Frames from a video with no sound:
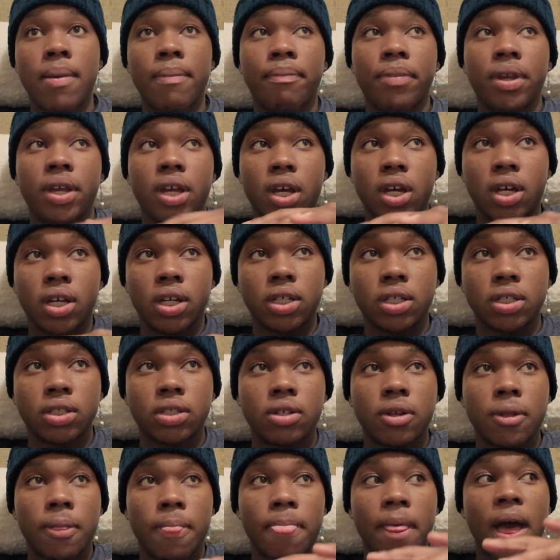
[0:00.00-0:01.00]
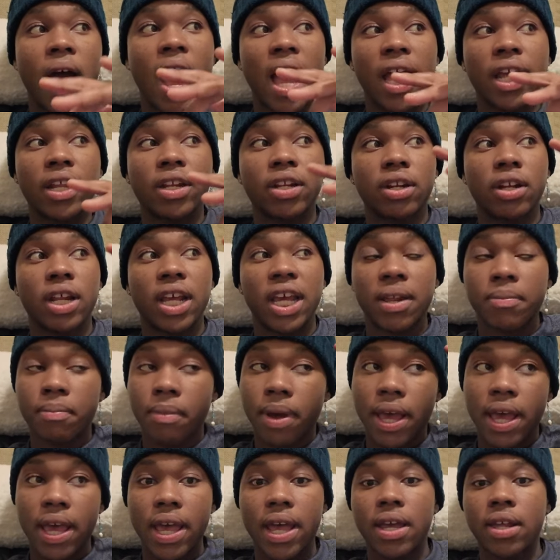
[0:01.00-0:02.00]
because I, in
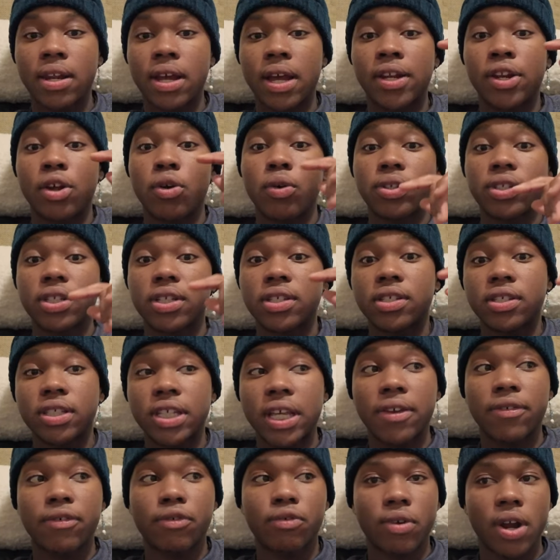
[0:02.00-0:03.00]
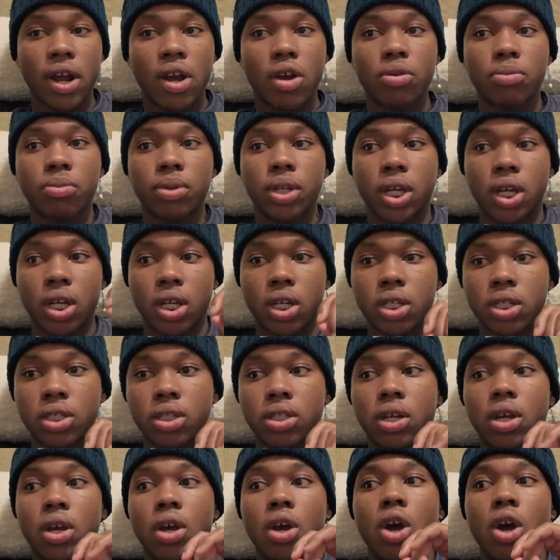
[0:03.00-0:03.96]
my head, I know it's a safe route because,